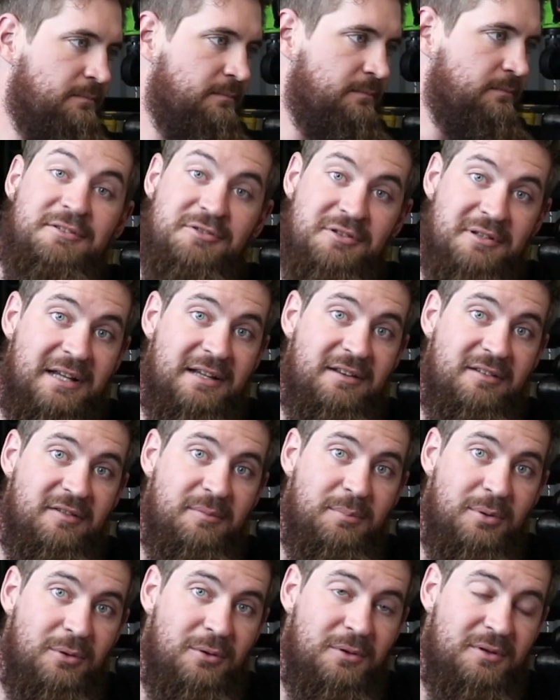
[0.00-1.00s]
H&N
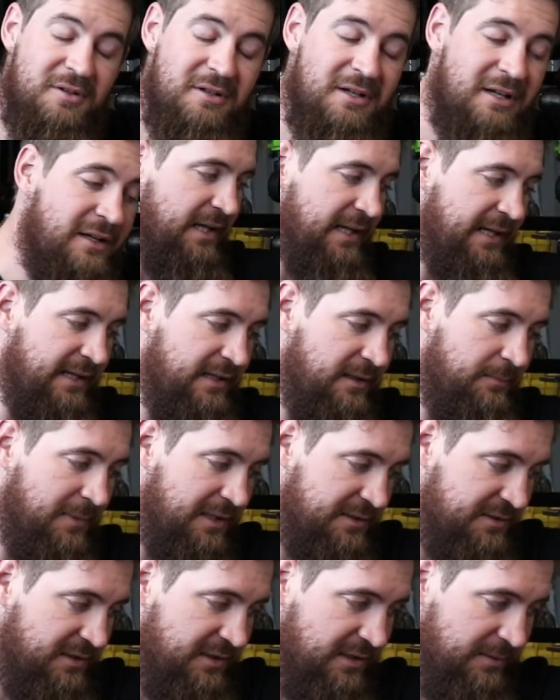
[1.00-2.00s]
Sport, they had a
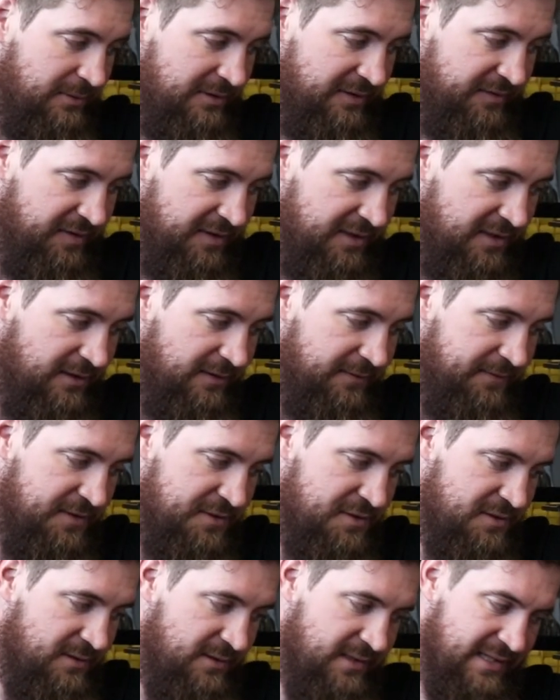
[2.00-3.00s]
much higher ballistic
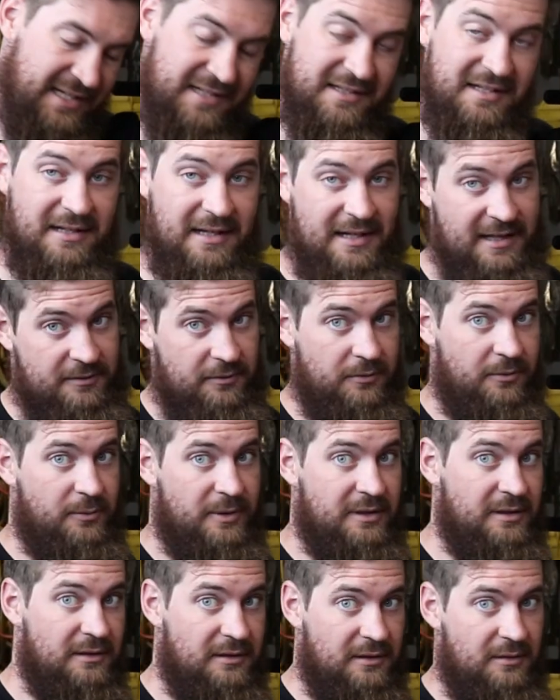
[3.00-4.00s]
coefficient and they did handle the
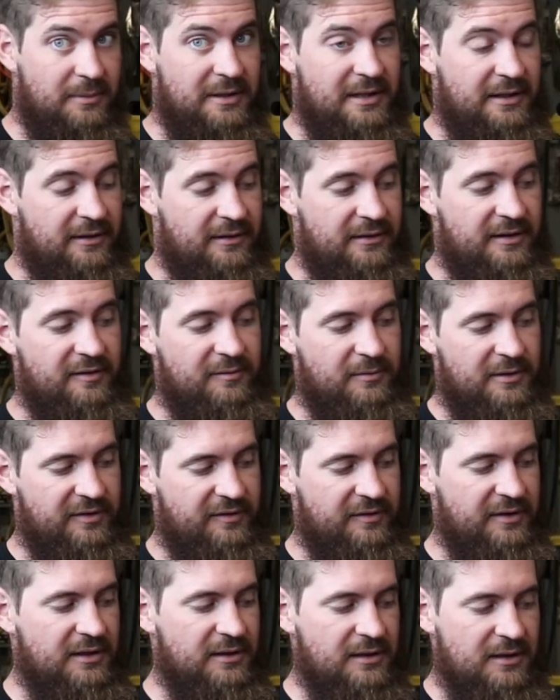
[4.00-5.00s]
wind a little better than these
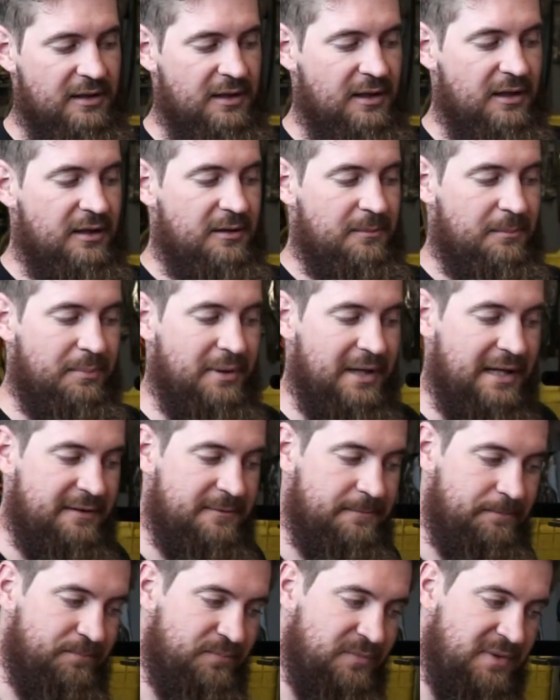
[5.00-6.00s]
ones did.
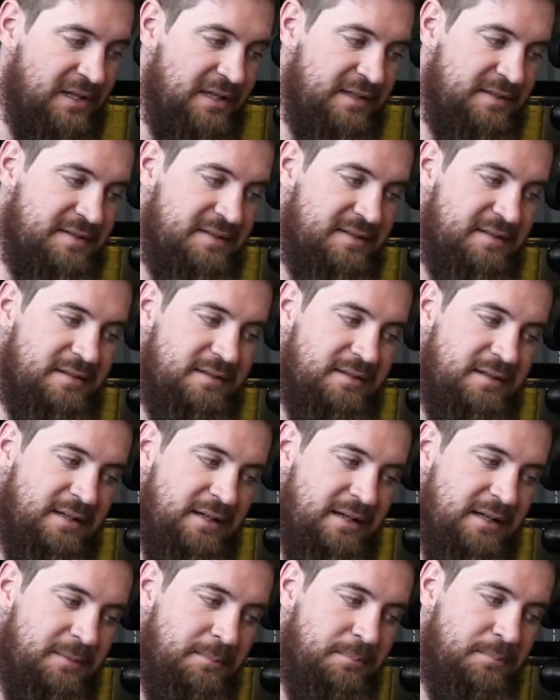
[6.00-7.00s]
But this
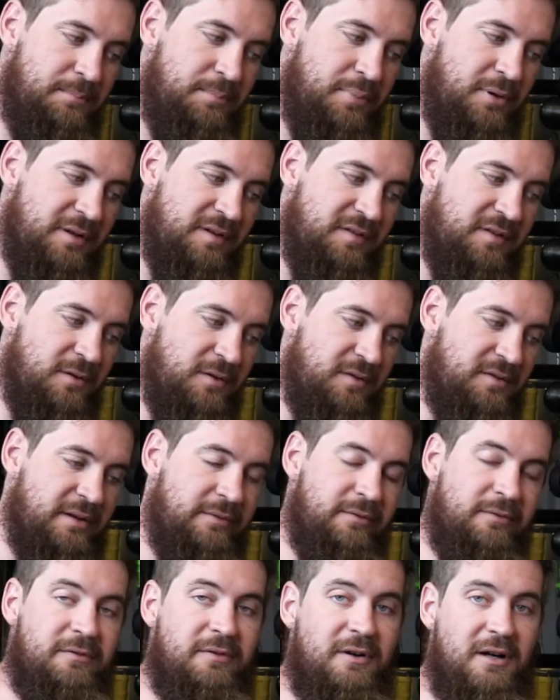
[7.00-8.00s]

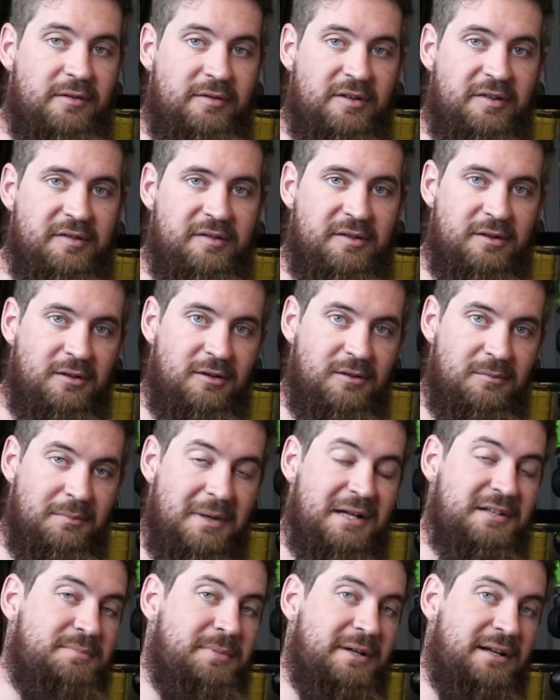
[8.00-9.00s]
.075 is still
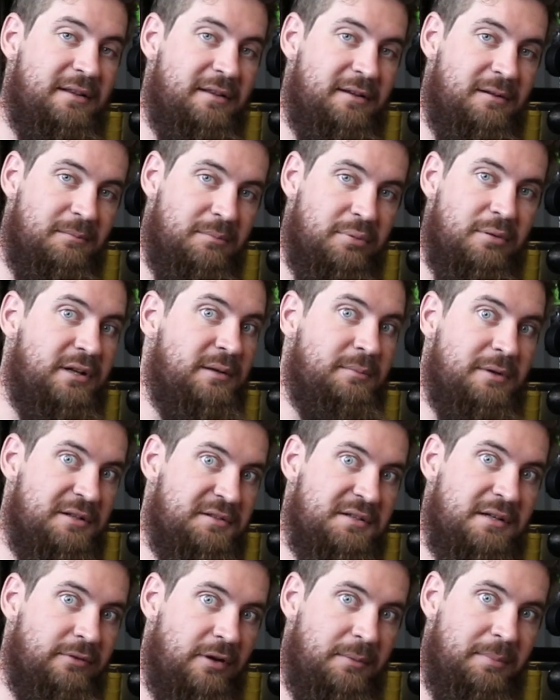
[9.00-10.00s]
much better than pretty
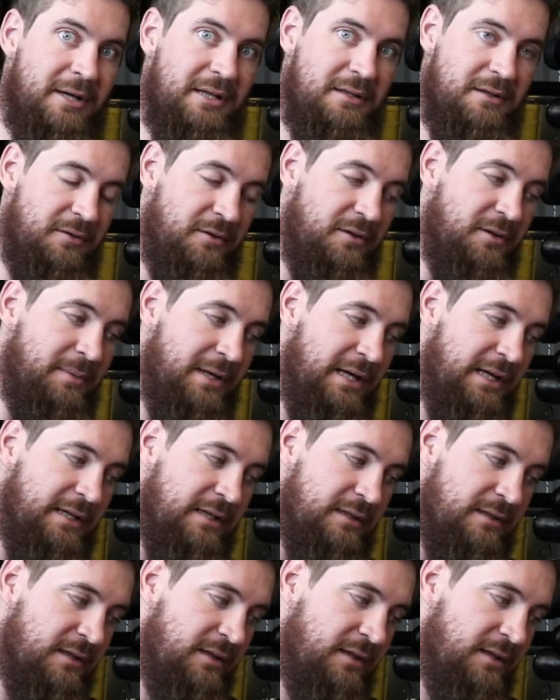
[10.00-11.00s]
much every pellet on the
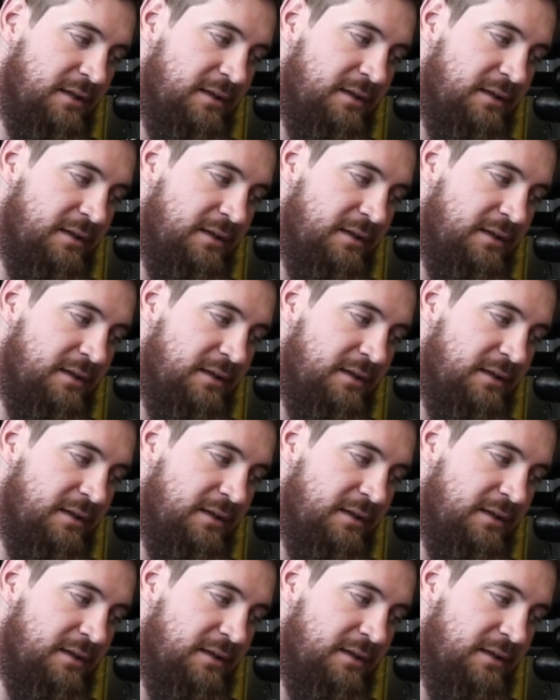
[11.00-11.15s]
market.